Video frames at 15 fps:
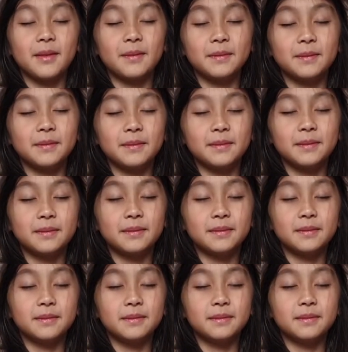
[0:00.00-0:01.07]

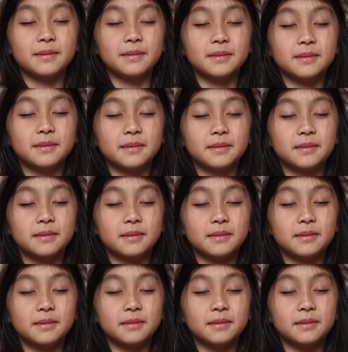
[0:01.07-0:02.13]

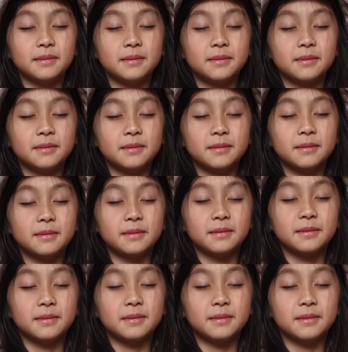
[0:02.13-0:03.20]

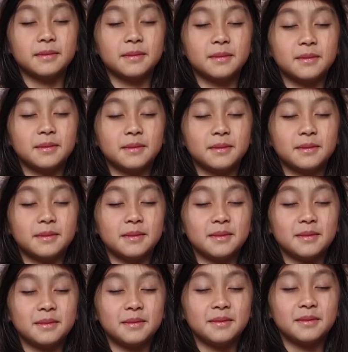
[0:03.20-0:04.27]
Nobody speaks.